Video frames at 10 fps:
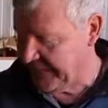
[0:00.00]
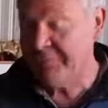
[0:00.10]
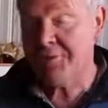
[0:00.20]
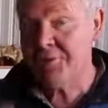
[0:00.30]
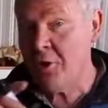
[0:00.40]

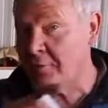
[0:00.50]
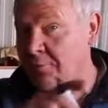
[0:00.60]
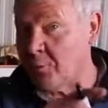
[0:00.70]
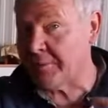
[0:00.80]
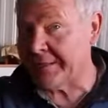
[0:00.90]
If it's
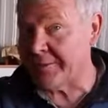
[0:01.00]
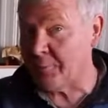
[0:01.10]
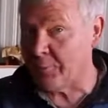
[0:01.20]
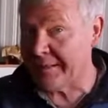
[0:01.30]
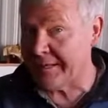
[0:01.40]
not
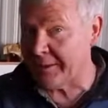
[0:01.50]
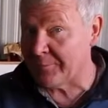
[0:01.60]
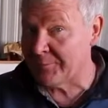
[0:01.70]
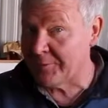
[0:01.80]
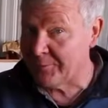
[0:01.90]
1440 and
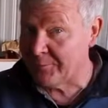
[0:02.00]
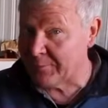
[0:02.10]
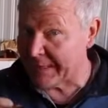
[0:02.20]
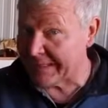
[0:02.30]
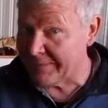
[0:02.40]
I'm
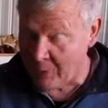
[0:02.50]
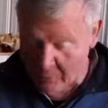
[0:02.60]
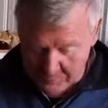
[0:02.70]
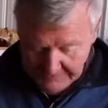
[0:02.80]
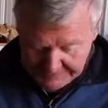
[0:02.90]
bloody
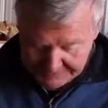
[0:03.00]
wrong,